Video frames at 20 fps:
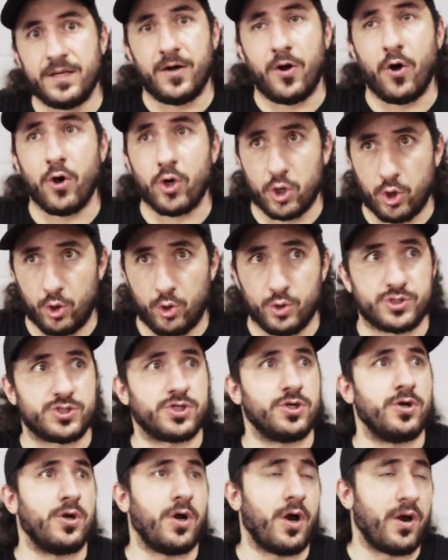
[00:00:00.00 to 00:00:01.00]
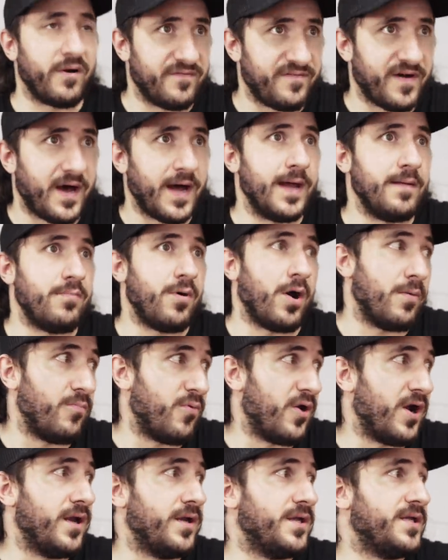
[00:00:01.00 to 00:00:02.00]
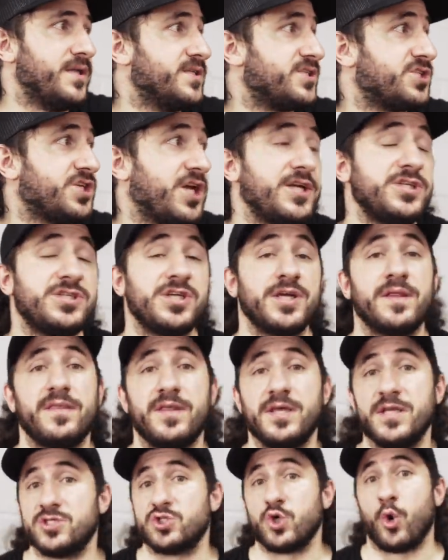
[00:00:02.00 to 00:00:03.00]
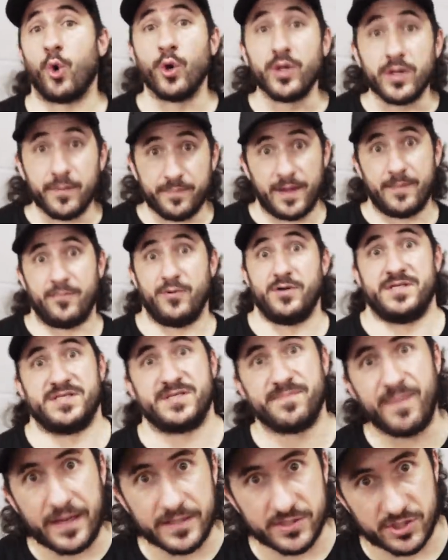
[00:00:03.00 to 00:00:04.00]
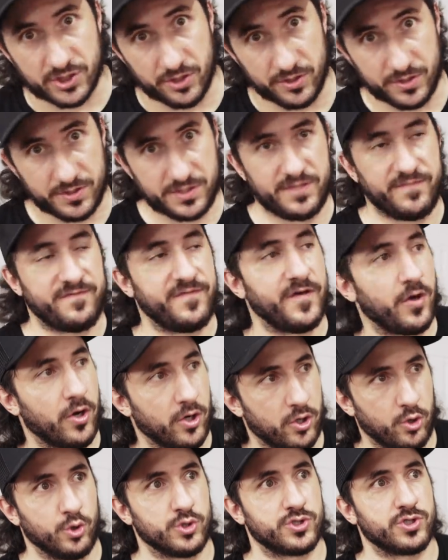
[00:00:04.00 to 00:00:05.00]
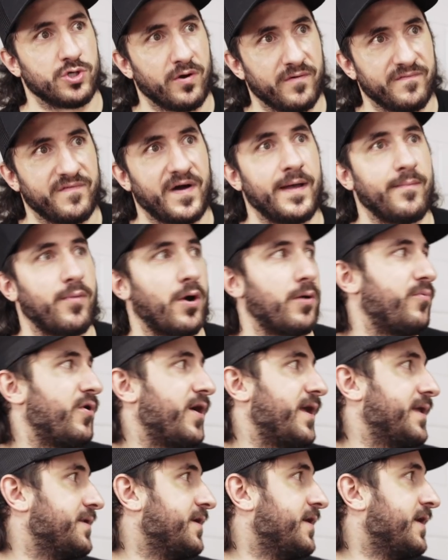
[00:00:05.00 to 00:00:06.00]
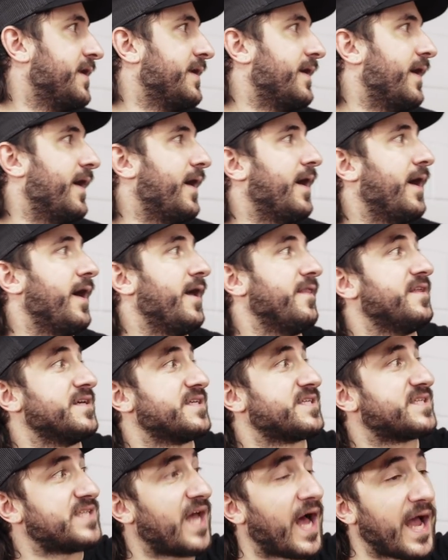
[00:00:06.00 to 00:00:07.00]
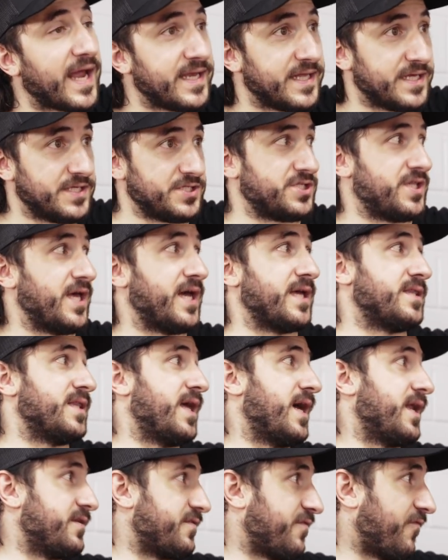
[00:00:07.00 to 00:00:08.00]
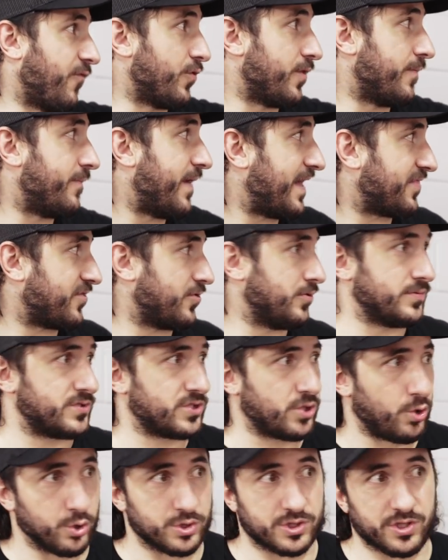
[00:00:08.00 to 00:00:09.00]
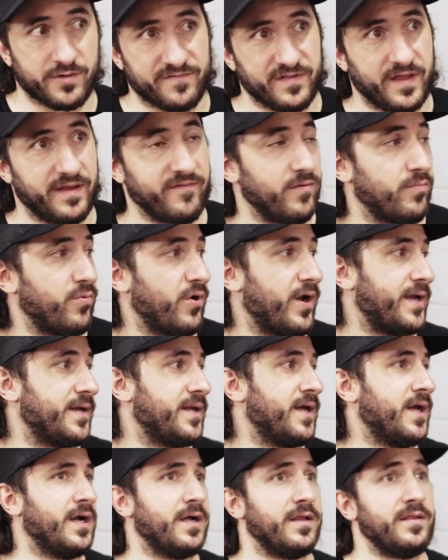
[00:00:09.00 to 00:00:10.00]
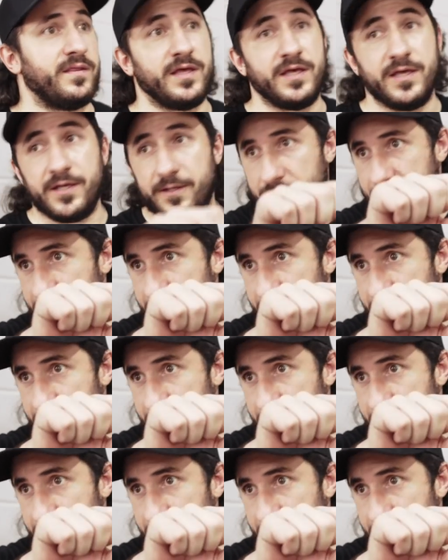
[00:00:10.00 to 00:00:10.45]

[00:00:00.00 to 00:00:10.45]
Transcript: our culture, our vibe, our brand. He's changing the toilet paper dispensers to fit our culture, our vibe, our brand. The signage that is for the bathrooms, culture, flavor, brand. The